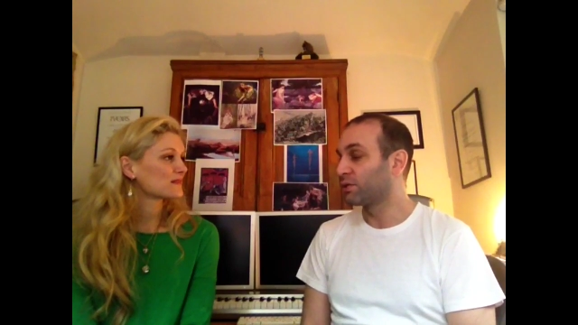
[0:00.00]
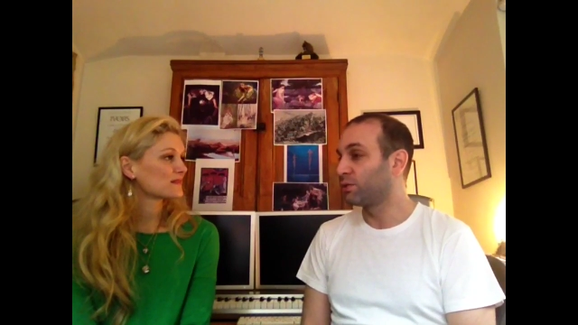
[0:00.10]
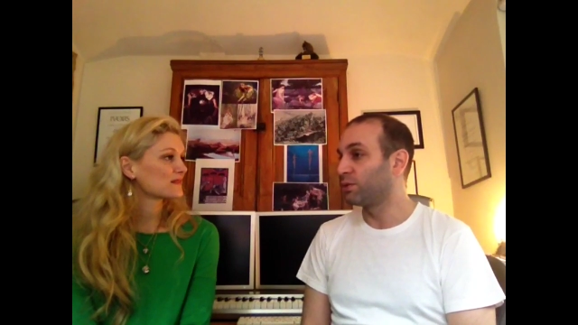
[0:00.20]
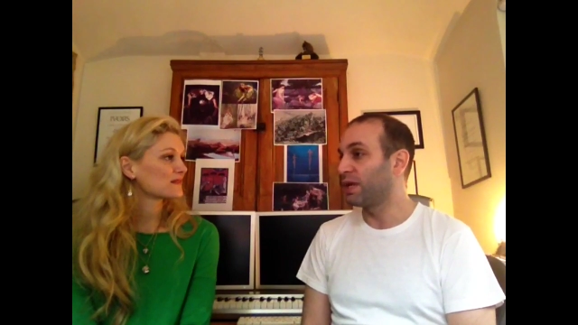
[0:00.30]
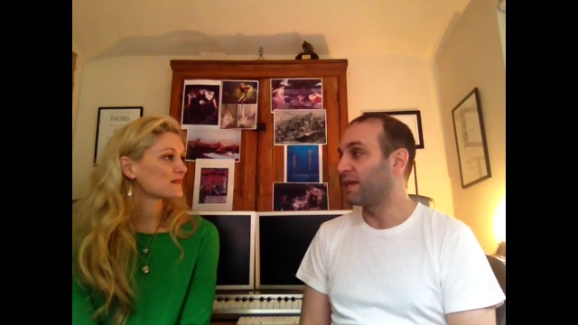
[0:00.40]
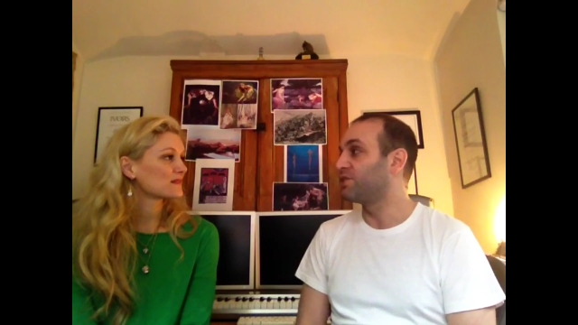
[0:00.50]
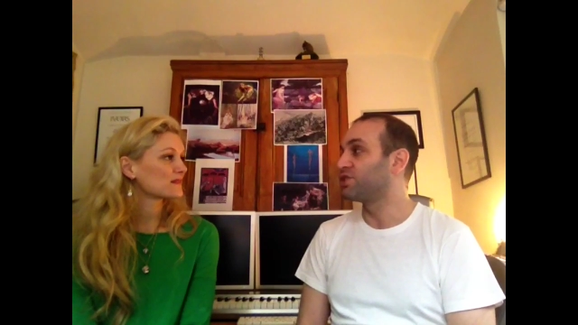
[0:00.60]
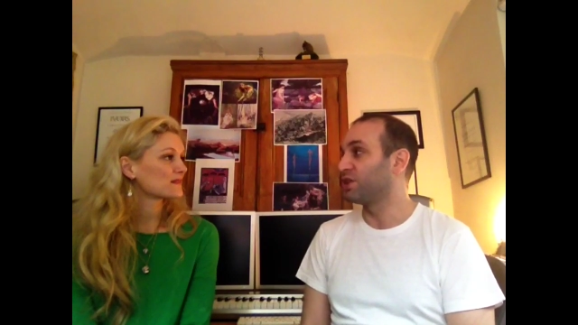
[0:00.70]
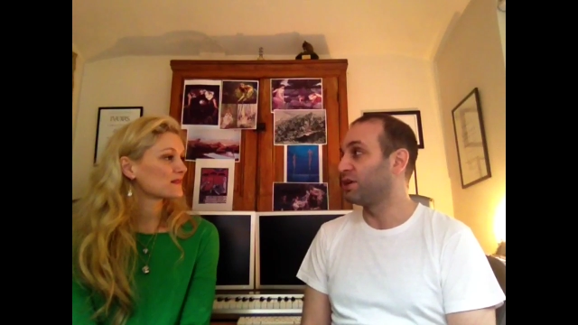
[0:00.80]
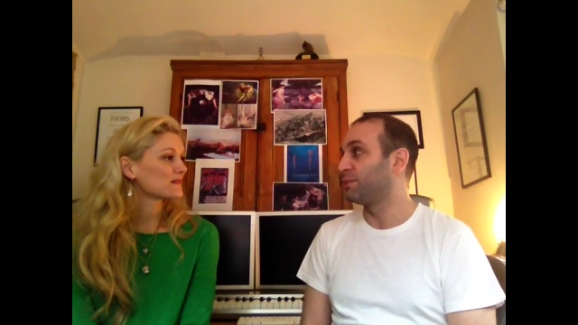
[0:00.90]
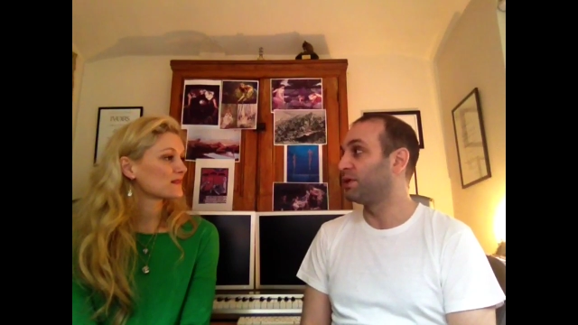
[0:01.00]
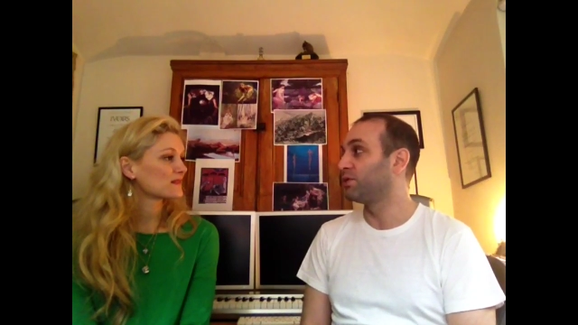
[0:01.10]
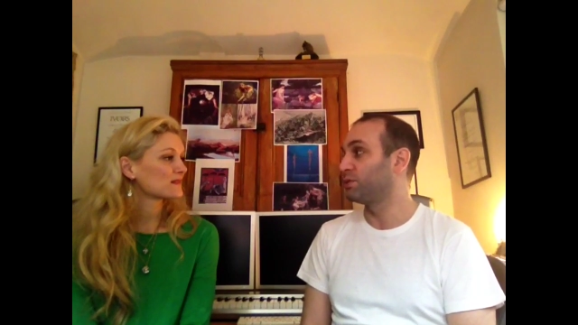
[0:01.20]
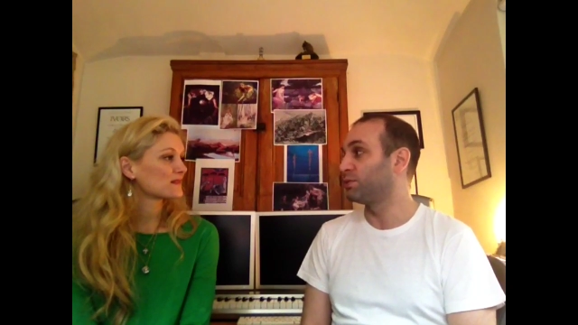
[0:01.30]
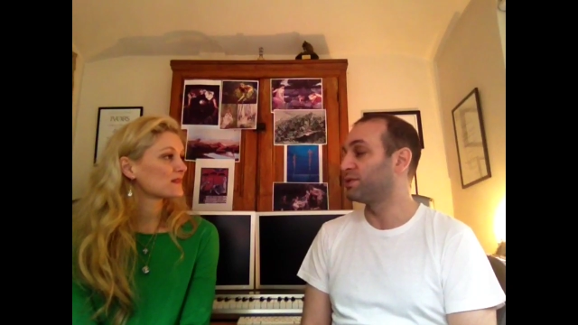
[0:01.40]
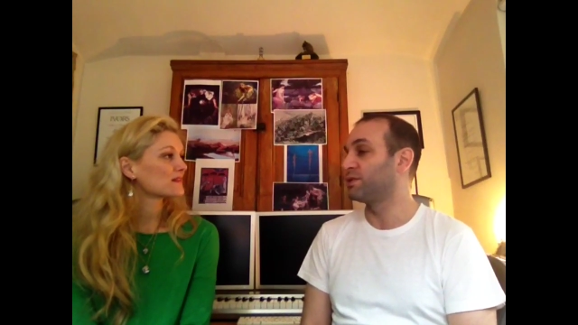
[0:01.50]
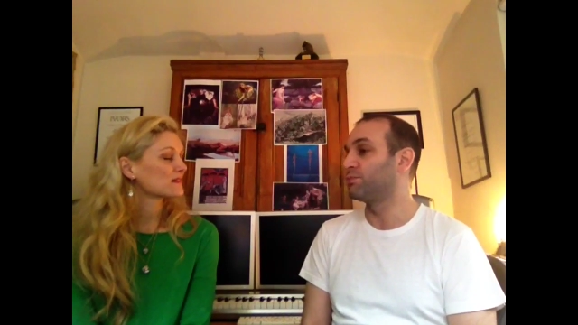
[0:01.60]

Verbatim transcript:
Speaker 1: called Ed Shearmur, who was the